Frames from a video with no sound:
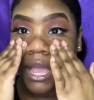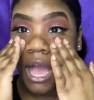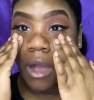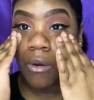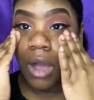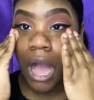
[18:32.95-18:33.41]

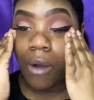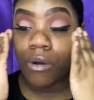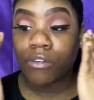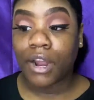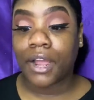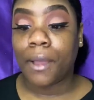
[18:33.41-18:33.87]
I
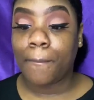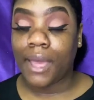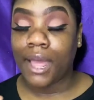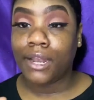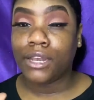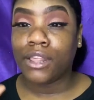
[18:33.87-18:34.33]
would
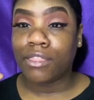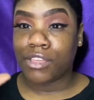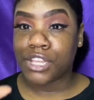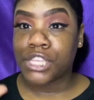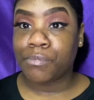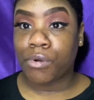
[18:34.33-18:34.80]
recommend
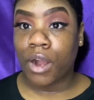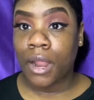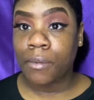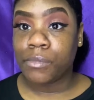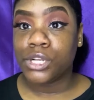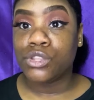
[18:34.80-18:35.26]
this
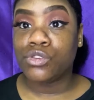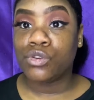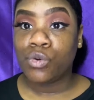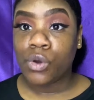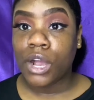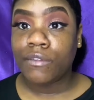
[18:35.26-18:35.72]
primer
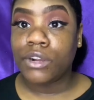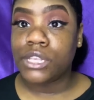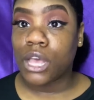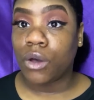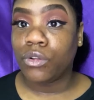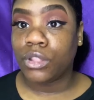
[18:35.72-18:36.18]
to whoever's
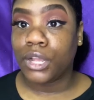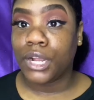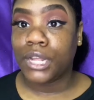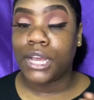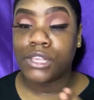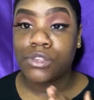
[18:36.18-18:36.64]
out there
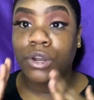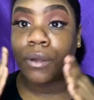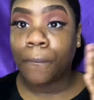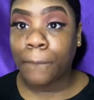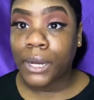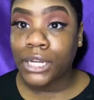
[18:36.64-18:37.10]
that's on a
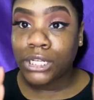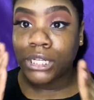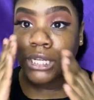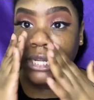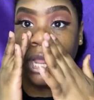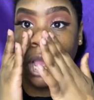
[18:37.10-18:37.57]

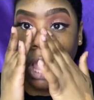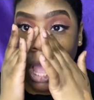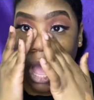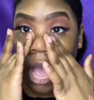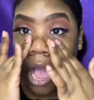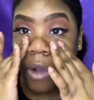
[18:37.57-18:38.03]
budget.
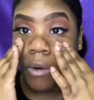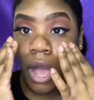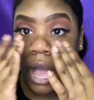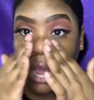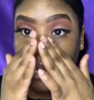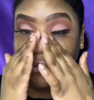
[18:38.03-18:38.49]
I would
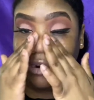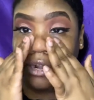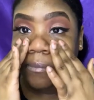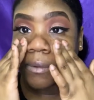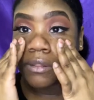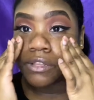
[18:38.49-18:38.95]
highly
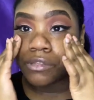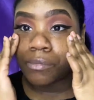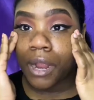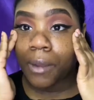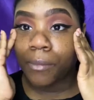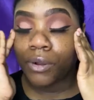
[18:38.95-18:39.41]
recommend this
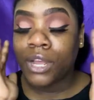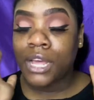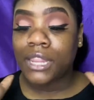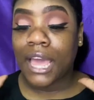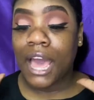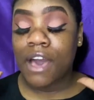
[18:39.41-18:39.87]
primer.
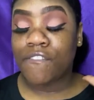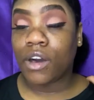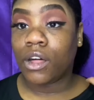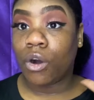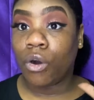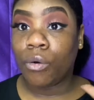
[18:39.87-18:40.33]
They have a
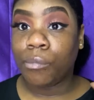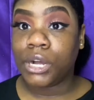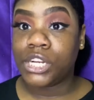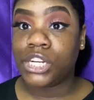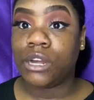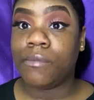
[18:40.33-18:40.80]
whole
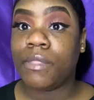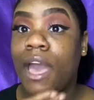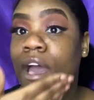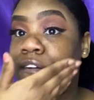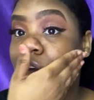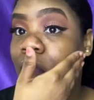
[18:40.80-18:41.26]
bunch of them. They
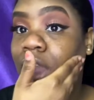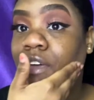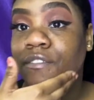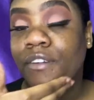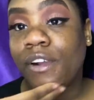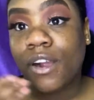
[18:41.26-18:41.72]
have aloe
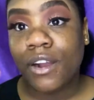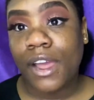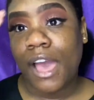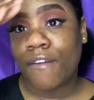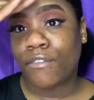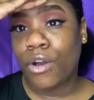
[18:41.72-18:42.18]
vera, they
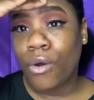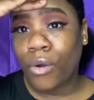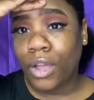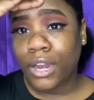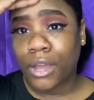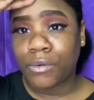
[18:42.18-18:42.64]
have
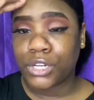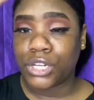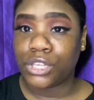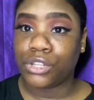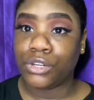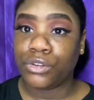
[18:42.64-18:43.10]
coconut, which
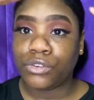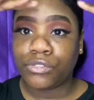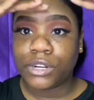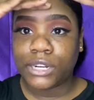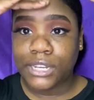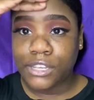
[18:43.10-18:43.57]
is the new
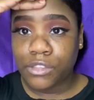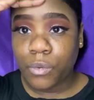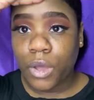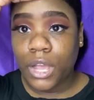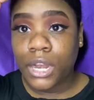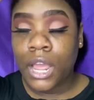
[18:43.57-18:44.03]
release
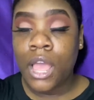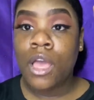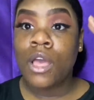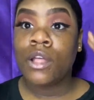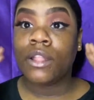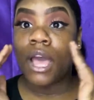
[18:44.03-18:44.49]
one.
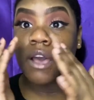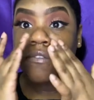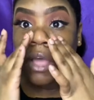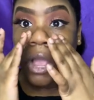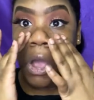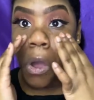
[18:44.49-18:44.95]
They have
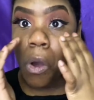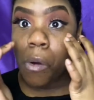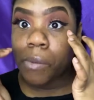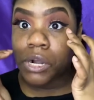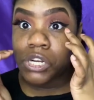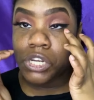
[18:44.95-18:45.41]
like a whole
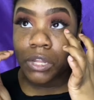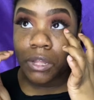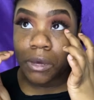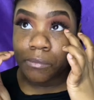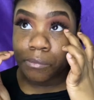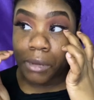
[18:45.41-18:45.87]
bunch of
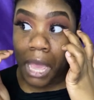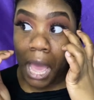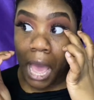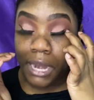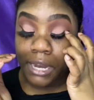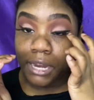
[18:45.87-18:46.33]
them, but
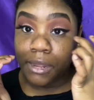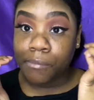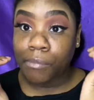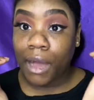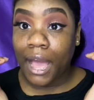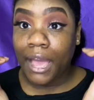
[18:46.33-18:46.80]
I didn't
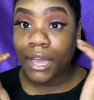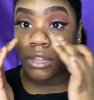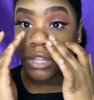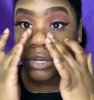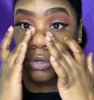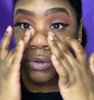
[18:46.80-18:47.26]
buy
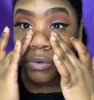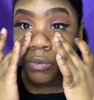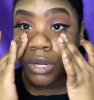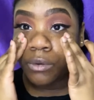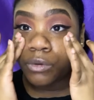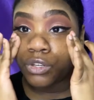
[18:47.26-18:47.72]
the new
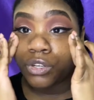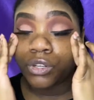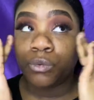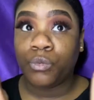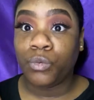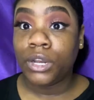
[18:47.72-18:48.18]
one, which
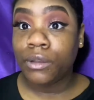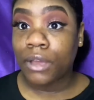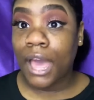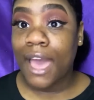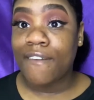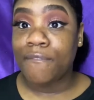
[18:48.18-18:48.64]
would
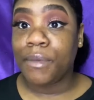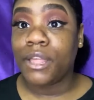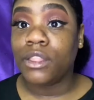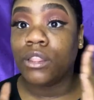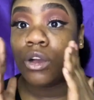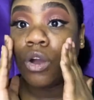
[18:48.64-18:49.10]
have
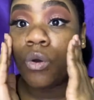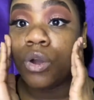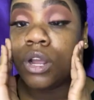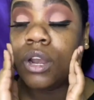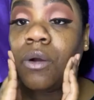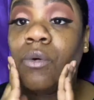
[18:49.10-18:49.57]
been the
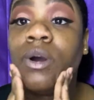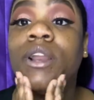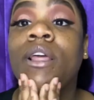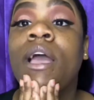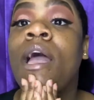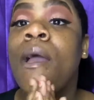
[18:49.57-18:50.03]
coconut
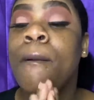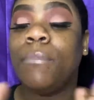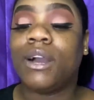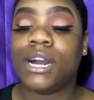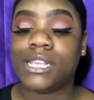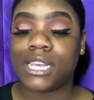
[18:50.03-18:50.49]
one,
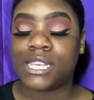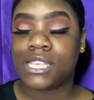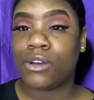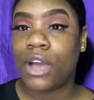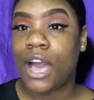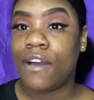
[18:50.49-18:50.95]
because I
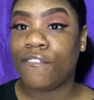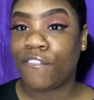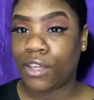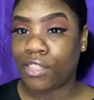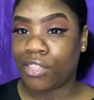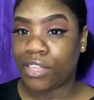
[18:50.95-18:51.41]
still have
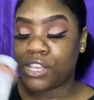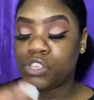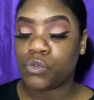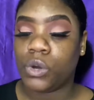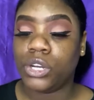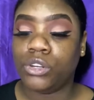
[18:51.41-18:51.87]
this
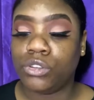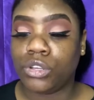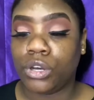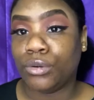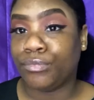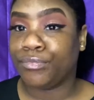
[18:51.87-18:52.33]
one.
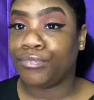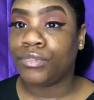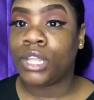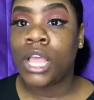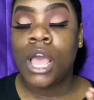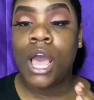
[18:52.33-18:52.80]
So
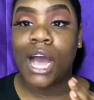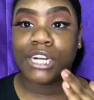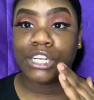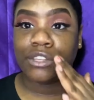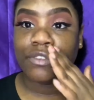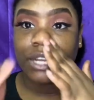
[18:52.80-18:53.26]
I
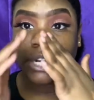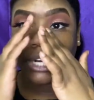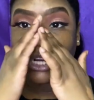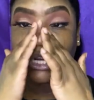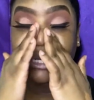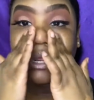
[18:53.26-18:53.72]
just
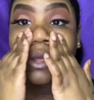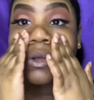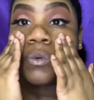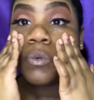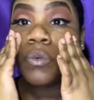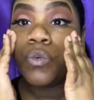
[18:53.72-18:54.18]
figured,
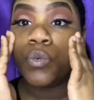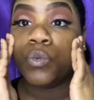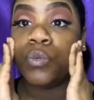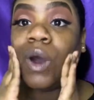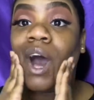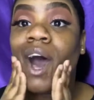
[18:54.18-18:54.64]

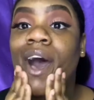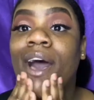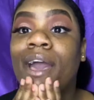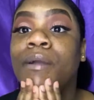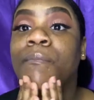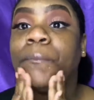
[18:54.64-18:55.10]

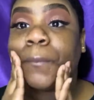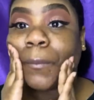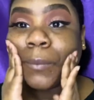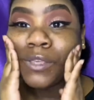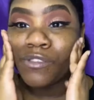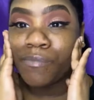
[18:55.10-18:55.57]
why
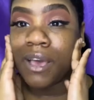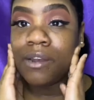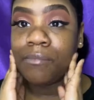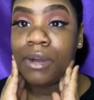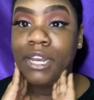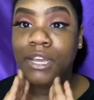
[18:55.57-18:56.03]
spend
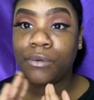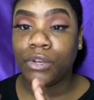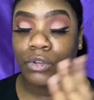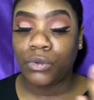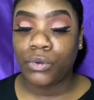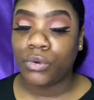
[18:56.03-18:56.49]
money
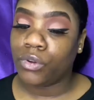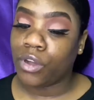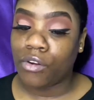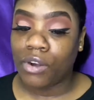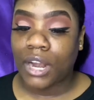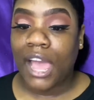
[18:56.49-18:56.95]
when you
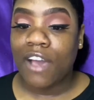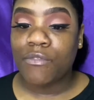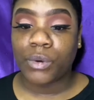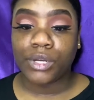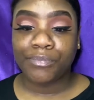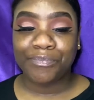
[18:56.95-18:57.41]
already have
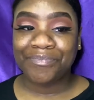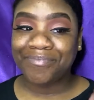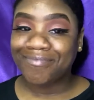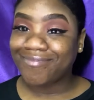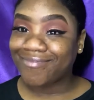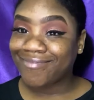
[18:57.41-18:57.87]
one,
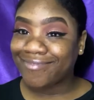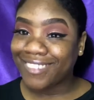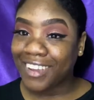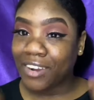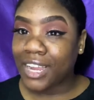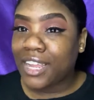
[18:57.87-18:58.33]

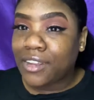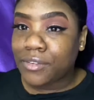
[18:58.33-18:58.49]
right?